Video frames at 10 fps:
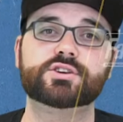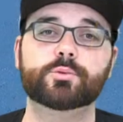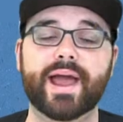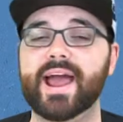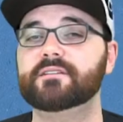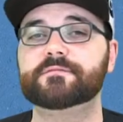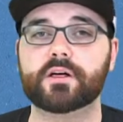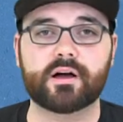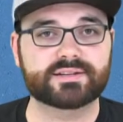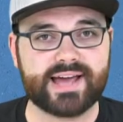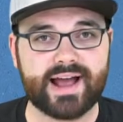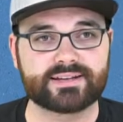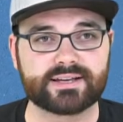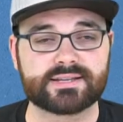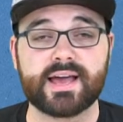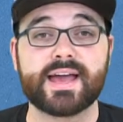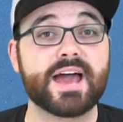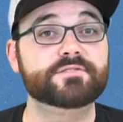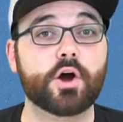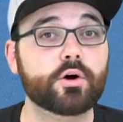2, and Fallout Tactics.
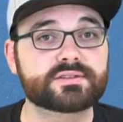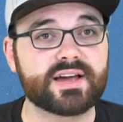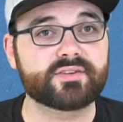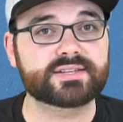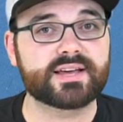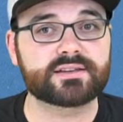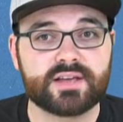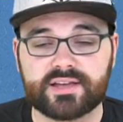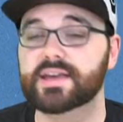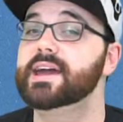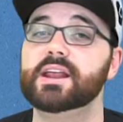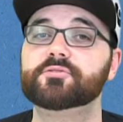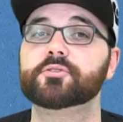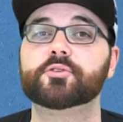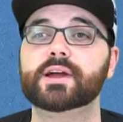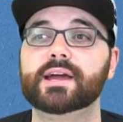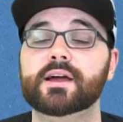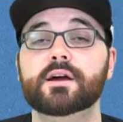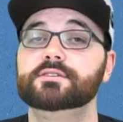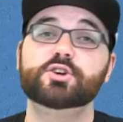If you own 76, you get it for free.
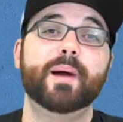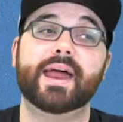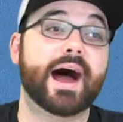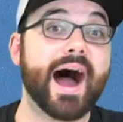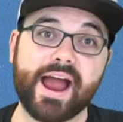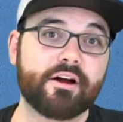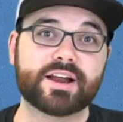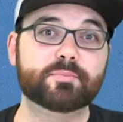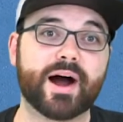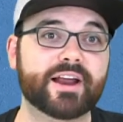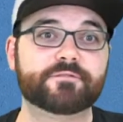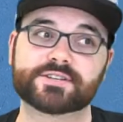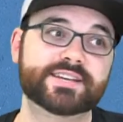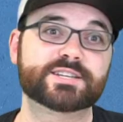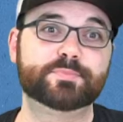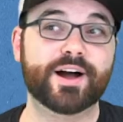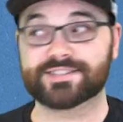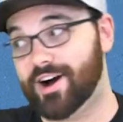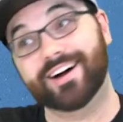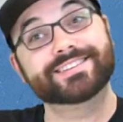Too bad I already bought it for
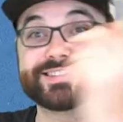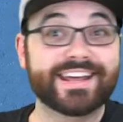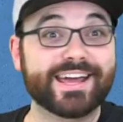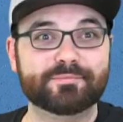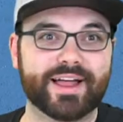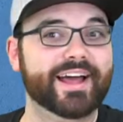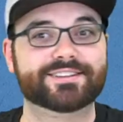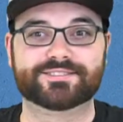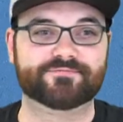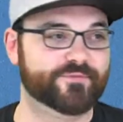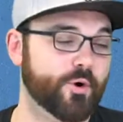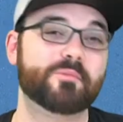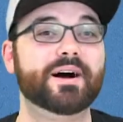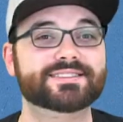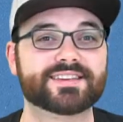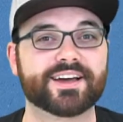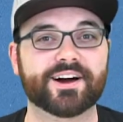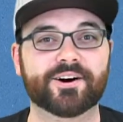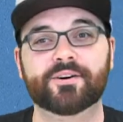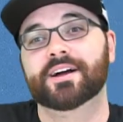$6 on Steam like 4 months
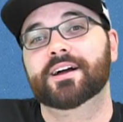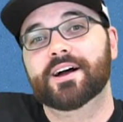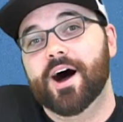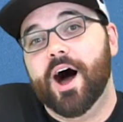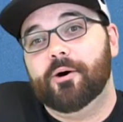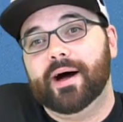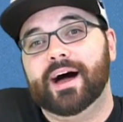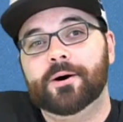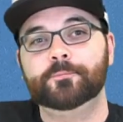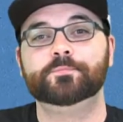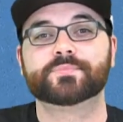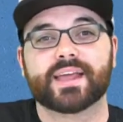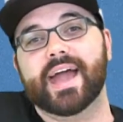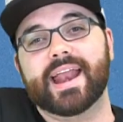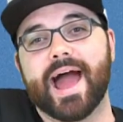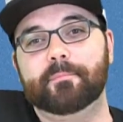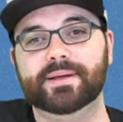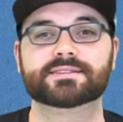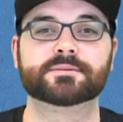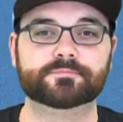ago. Oh well, it
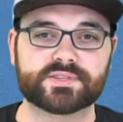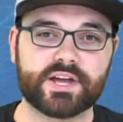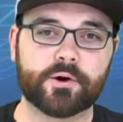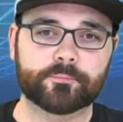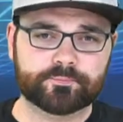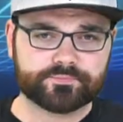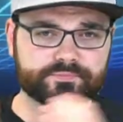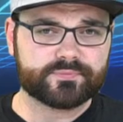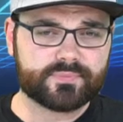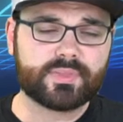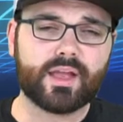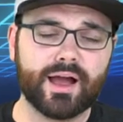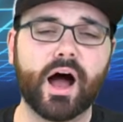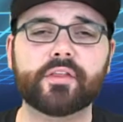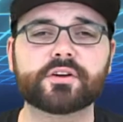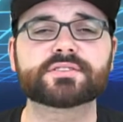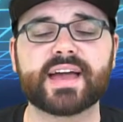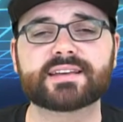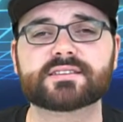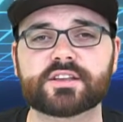happens. So, other
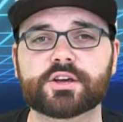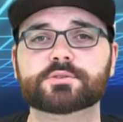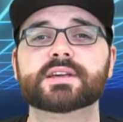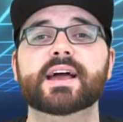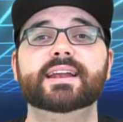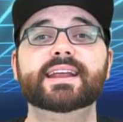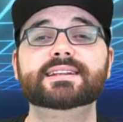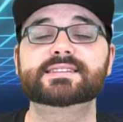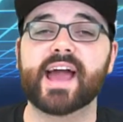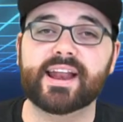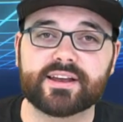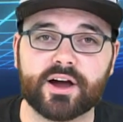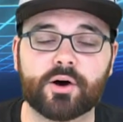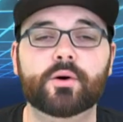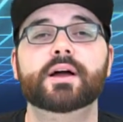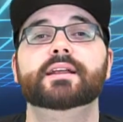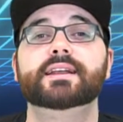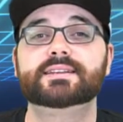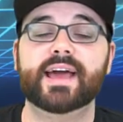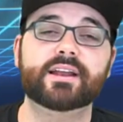things in the news.
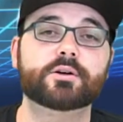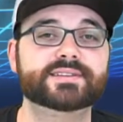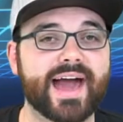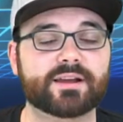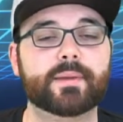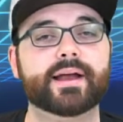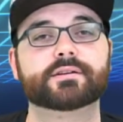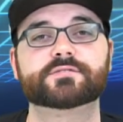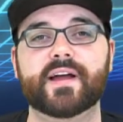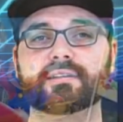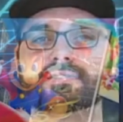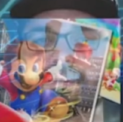Nintendo data miners found